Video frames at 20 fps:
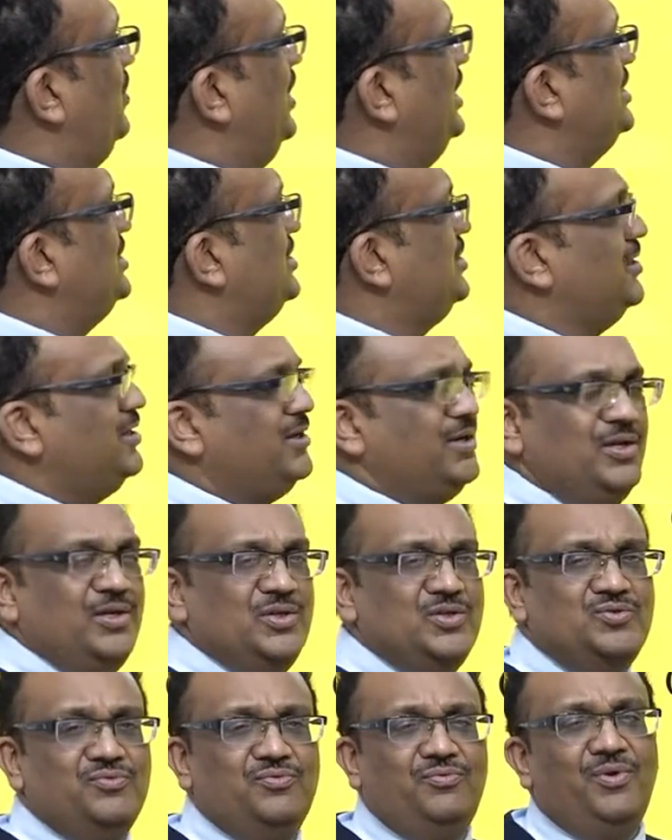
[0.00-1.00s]
my dear,
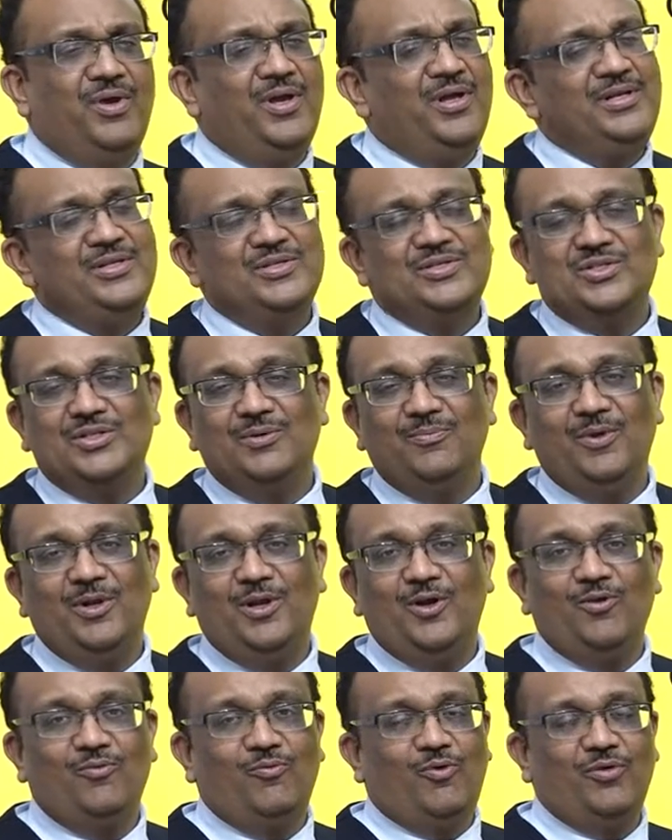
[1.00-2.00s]
is very
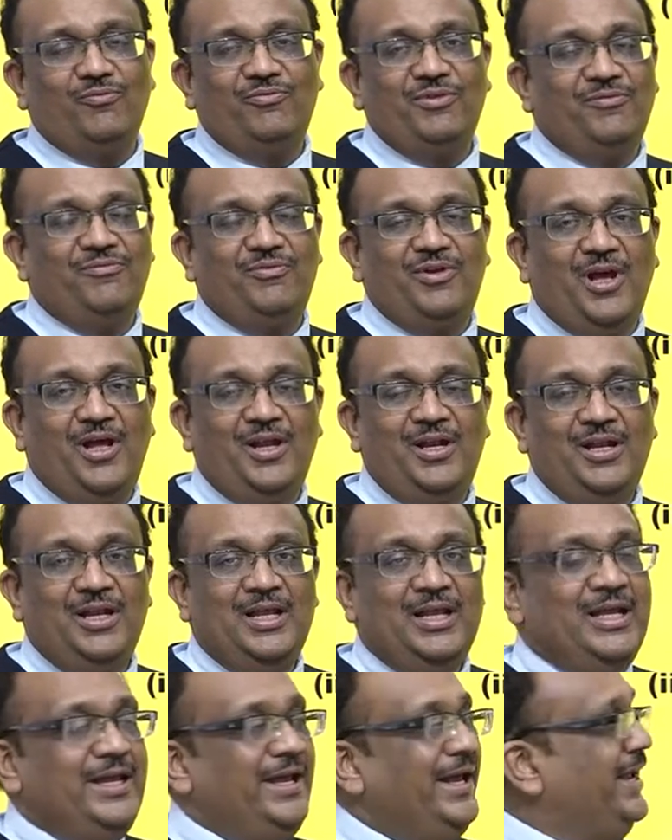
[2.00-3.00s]
similar to what we have done,
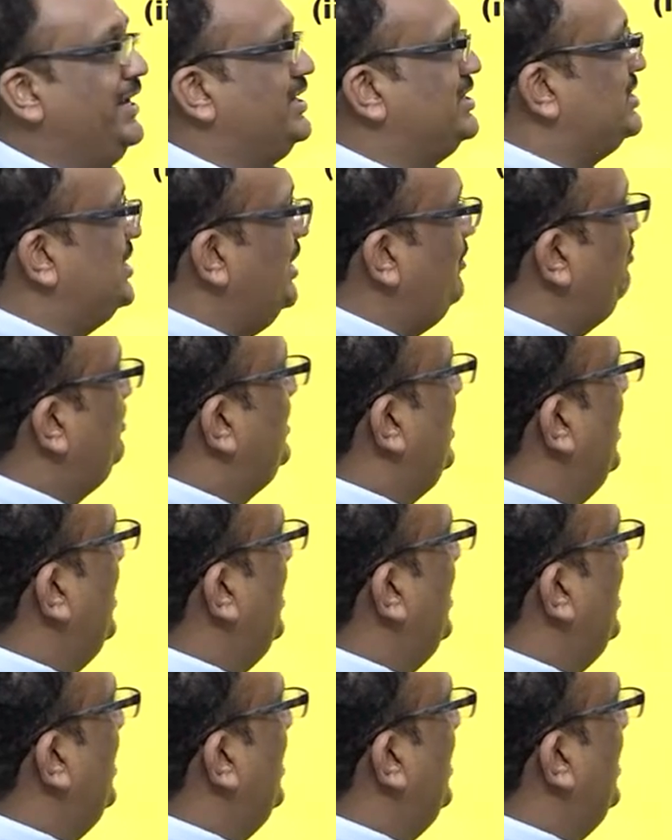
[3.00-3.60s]
except